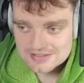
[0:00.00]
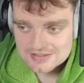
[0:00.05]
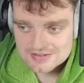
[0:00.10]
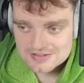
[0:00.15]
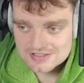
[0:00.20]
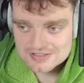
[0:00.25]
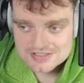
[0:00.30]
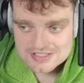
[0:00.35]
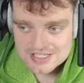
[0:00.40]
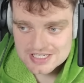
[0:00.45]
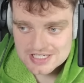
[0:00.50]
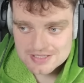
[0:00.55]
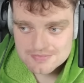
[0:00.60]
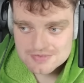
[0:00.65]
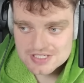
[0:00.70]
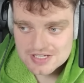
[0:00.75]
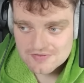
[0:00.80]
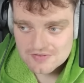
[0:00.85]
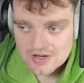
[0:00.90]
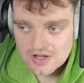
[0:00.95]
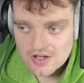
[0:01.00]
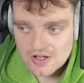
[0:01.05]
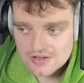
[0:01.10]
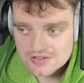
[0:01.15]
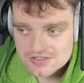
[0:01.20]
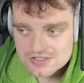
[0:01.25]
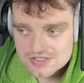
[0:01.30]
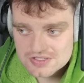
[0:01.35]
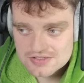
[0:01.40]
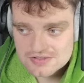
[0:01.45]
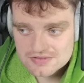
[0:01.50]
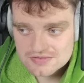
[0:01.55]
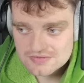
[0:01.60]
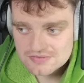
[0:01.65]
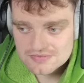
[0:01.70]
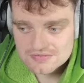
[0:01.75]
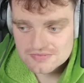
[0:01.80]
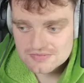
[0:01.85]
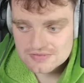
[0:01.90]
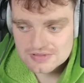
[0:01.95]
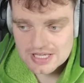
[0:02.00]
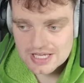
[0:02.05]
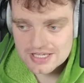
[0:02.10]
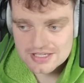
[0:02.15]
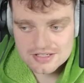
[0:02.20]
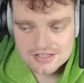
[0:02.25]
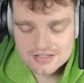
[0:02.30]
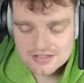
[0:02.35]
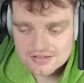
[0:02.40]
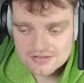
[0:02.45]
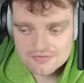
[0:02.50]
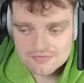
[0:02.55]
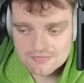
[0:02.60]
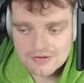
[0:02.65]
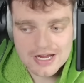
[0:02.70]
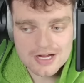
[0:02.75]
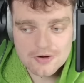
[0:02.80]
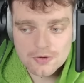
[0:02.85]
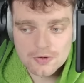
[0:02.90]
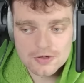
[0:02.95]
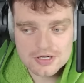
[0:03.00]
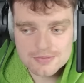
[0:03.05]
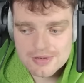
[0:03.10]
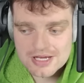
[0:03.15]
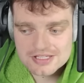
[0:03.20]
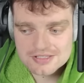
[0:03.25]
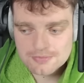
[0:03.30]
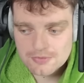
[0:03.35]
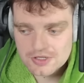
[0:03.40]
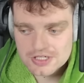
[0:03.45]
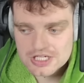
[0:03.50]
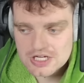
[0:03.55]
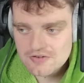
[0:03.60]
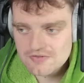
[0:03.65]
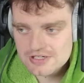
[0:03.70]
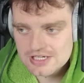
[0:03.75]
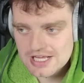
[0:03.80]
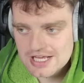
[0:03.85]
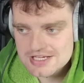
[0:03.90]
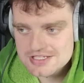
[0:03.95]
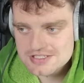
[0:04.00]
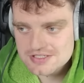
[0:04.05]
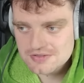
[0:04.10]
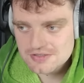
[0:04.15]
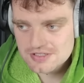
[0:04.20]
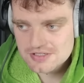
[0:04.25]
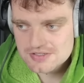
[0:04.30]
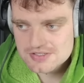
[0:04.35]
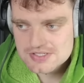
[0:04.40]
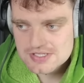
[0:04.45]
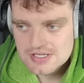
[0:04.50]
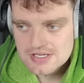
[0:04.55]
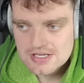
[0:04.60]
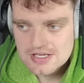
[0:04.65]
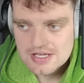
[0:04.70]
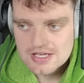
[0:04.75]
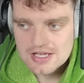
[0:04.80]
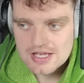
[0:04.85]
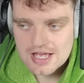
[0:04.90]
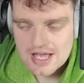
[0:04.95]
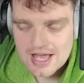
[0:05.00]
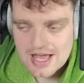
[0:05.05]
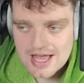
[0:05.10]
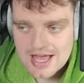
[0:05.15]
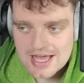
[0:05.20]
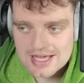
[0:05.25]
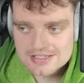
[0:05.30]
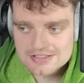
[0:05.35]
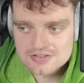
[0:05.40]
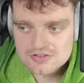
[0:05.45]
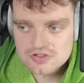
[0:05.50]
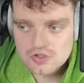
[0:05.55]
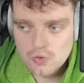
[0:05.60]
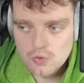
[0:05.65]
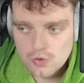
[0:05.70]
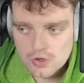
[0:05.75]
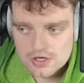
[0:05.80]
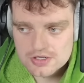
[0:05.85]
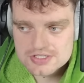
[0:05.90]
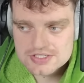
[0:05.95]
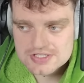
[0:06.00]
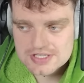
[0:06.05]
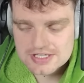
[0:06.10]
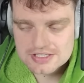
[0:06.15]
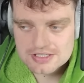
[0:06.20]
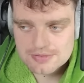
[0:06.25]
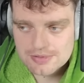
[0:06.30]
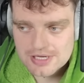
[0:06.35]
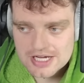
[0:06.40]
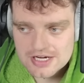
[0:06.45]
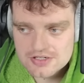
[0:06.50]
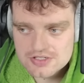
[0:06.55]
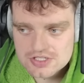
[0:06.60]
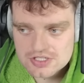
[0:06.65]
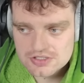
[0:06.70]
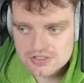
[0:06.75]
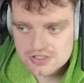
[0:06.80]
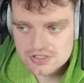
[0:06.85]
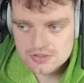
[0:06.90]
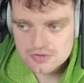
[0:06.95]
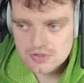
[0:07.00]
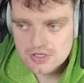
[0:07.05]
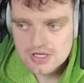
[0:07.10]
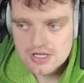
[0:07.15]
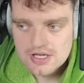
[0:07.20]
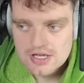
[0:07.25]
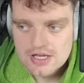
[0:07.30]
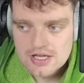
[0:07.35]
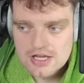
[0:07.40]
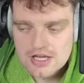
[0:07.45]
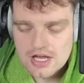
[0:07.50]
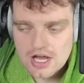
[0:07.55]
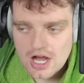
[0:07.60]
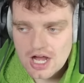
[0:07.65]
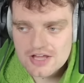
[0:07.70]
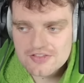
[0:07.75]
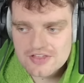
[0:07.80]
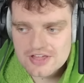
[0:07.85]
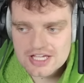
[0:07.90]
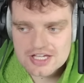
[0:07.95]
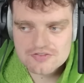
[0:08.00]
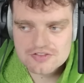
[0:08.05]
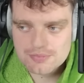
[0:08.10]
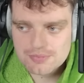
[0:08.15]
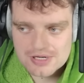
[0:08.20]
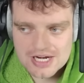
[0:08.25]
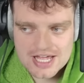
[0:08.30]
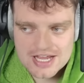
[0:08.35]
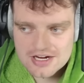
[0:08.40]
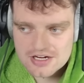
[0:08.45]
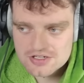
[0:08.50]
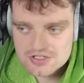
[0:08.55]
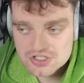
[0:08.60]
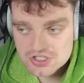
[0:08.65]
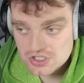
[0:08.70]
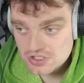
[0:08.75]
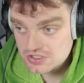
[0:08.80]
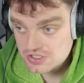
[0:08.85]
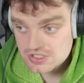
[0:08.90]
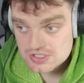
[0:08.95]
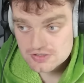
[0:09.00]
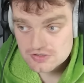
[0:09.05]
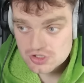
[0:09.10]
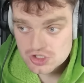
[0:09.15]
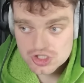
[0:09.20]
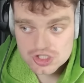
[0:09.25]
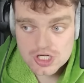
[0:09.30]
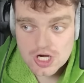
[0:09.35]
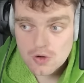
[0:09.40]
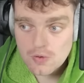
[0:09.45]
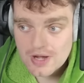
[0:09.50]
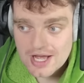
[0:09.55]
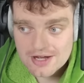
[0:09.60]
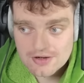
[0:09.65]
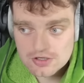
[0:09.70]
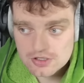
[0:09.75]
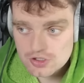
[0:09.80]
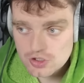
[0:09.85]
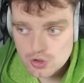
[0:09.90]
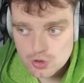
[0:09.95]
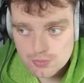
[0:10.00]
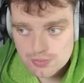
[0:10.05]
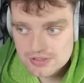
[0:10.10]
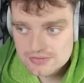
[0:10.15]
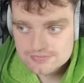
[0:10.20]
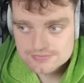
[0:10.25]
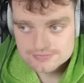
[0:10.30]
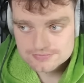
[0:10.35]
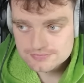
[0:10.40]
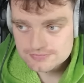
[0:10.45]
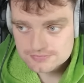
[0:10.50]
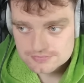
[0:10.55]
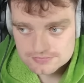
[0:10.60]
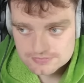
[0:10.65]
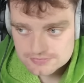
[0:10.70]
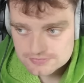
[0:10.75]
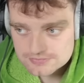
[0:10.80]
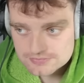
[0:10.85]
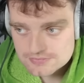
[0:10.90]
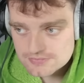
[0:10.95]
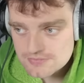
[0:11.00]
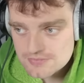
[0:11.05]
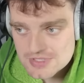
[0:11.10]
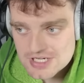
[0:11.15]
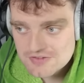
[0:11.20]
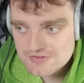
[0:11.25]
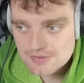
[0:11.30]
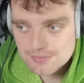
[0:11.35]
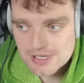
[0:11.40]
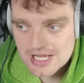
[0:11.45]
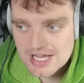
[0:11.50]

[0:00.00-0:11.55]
the teams have lost, like, record amount of money over the last 2 years. And the worst thing the players can do, I think if the players just show out and hoop, like the